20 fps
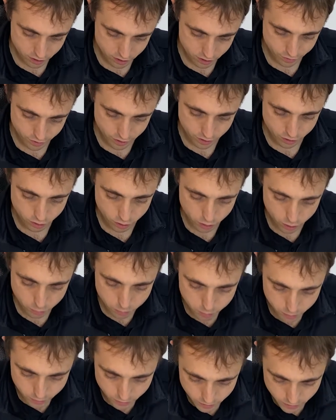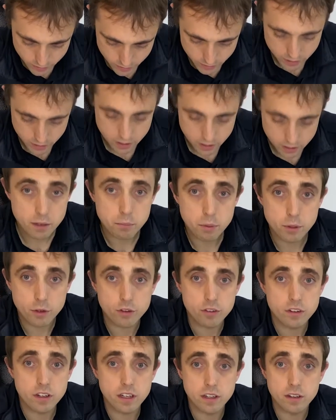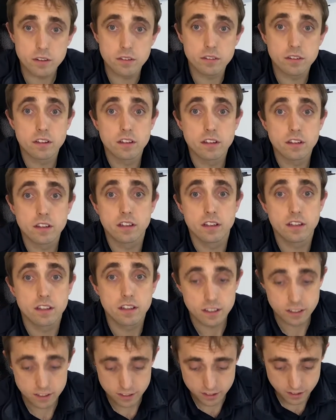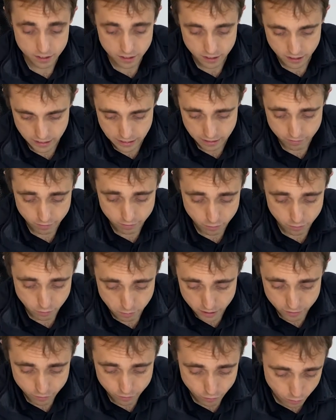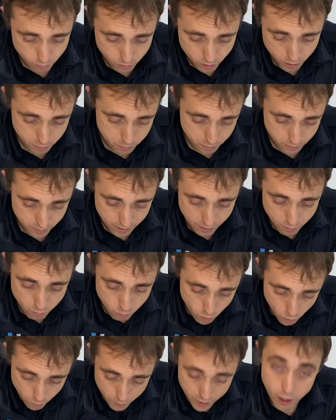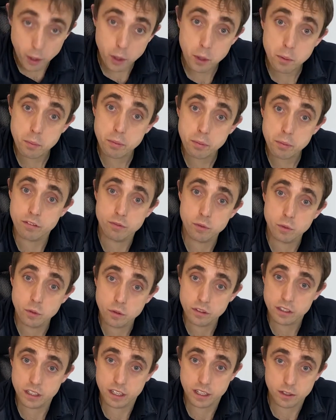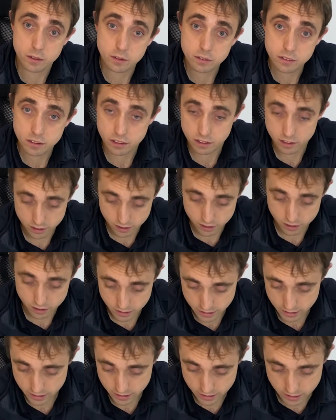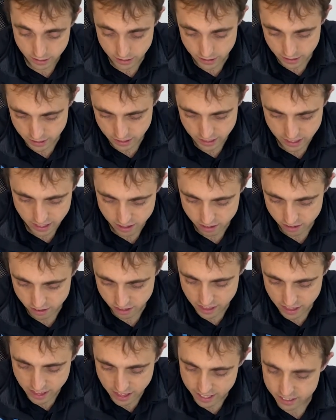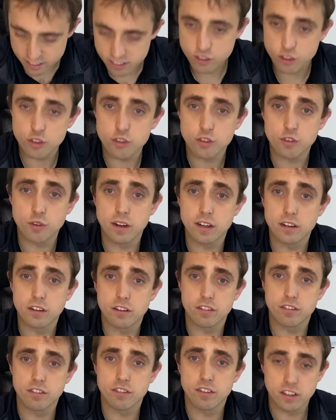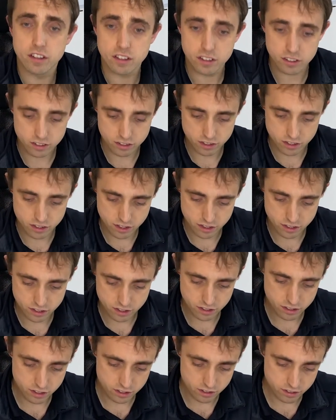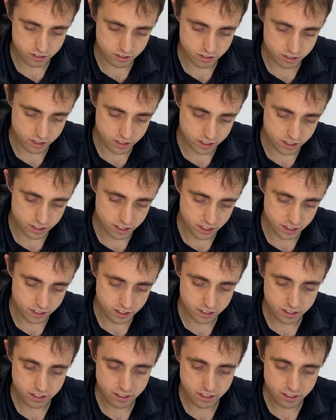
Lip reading: it over the top, push down, give it a bit of a rub, and what we're hoping for now is that it just transfers slightly